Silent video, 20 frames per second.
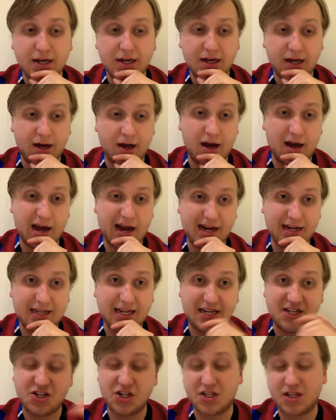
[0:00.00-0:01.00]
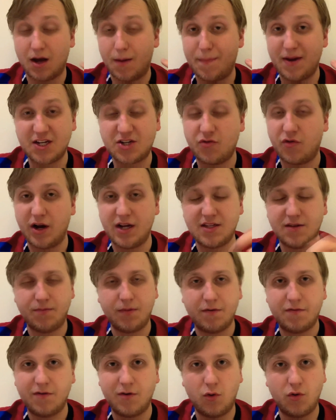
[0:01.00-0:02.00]
And he's just our best creative
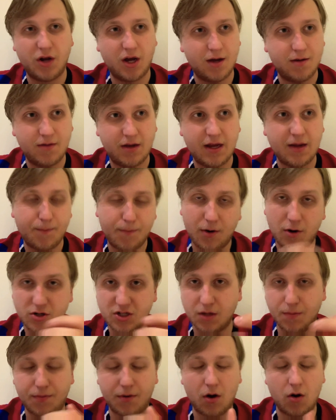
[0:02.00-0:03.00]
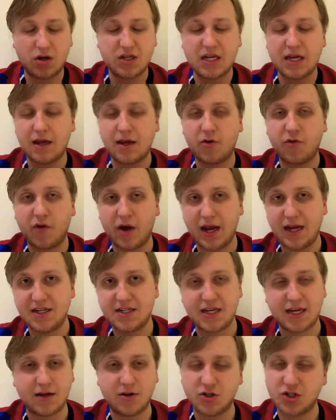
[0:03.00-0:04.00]
midfielder. He box to box, he creates,
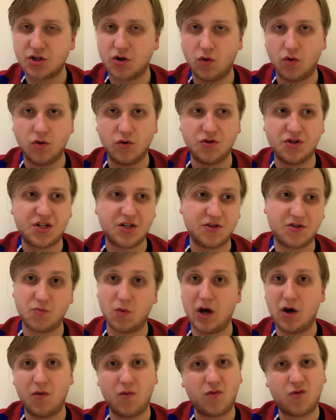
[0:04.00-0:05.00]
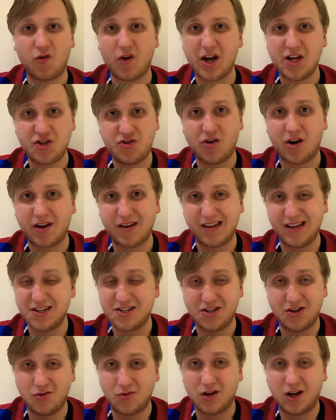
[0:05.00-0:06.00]
he scores as well. Great strike against
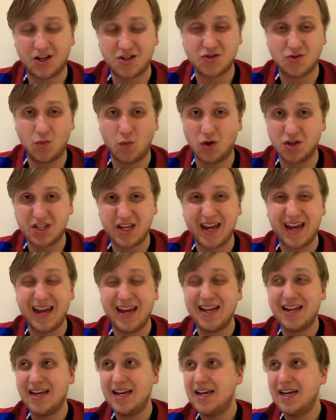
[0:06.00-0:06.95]
Newcastle, what a hit.